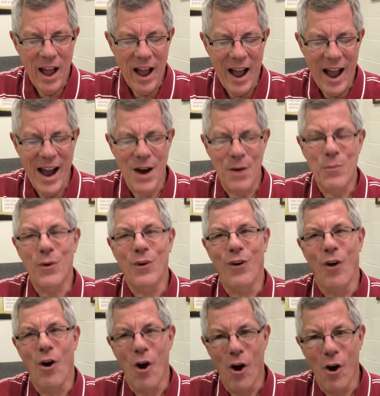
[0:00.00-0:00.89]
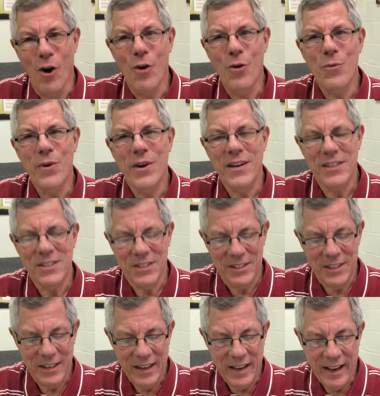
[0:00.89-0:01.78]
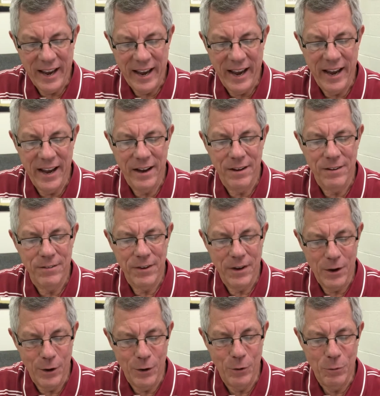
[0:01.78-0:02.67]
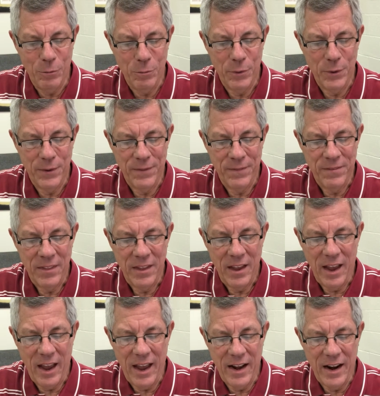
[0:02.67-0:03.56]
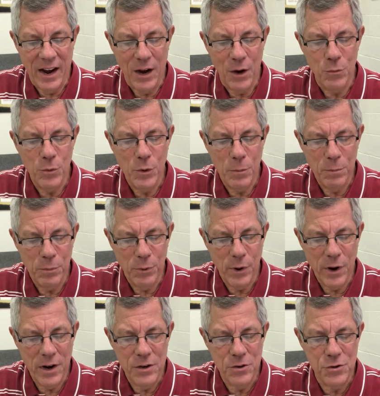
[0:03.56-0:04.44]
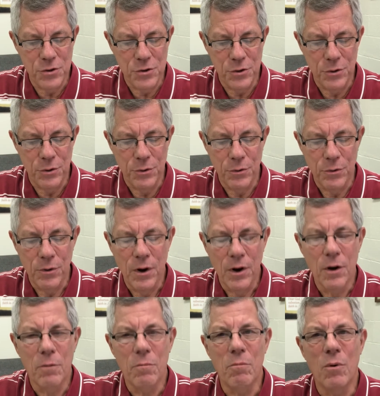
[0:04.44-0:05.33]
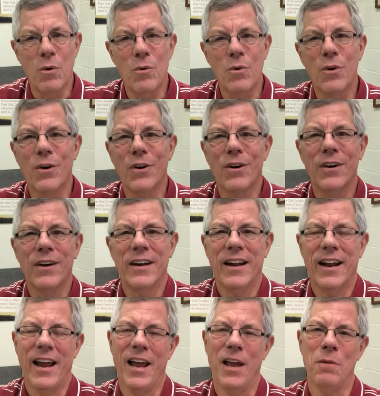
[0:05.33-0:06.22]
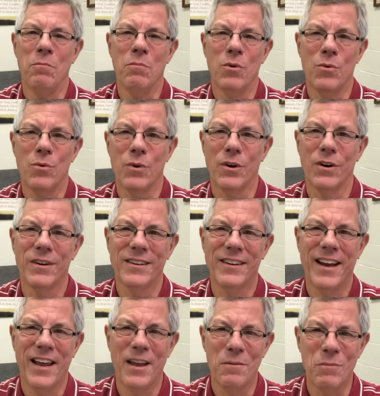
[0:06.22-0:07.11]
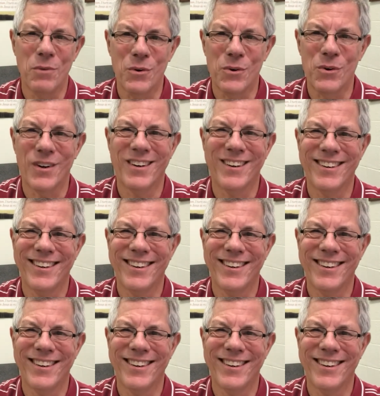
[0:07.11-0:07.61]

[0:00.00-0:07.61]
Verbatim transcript: I will always have hope, and I will praise you more and more and more.